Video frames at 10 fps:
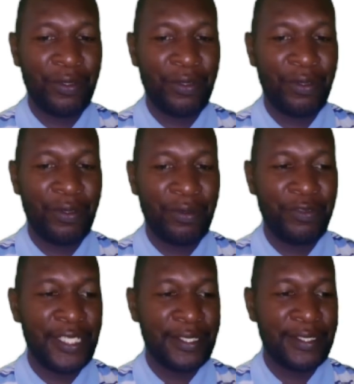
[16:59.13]

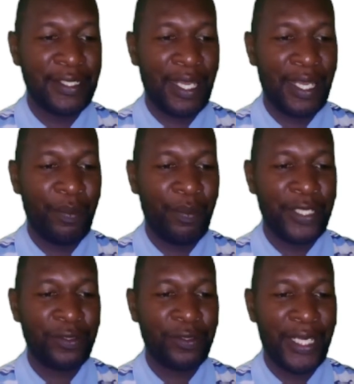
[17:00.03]
features are passed on
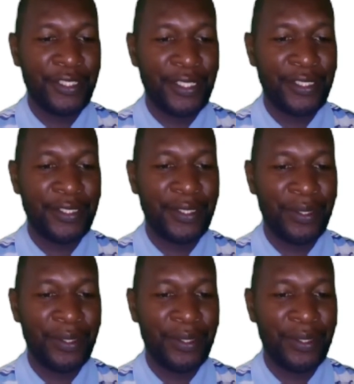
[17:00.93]
unchanged,